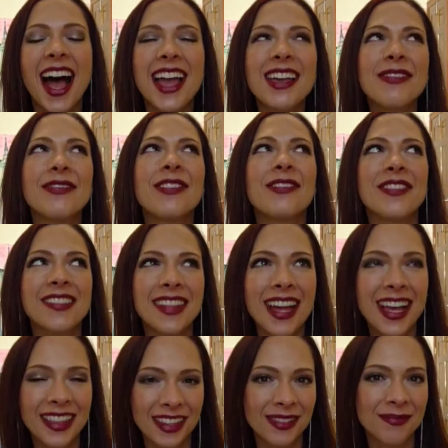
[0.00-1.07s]
if you
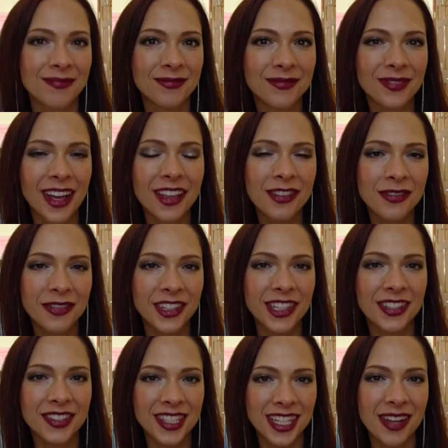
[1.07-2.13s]
saw the other
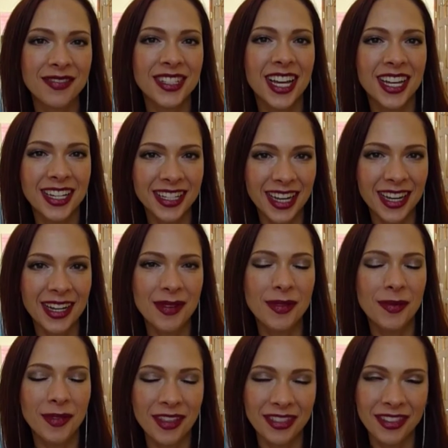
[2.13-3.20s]
videos that I've done, um,
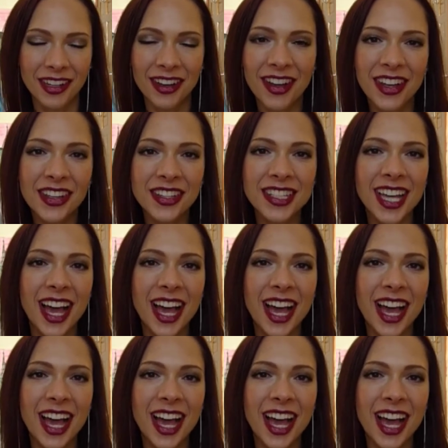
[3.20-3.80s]
the monthly hauls,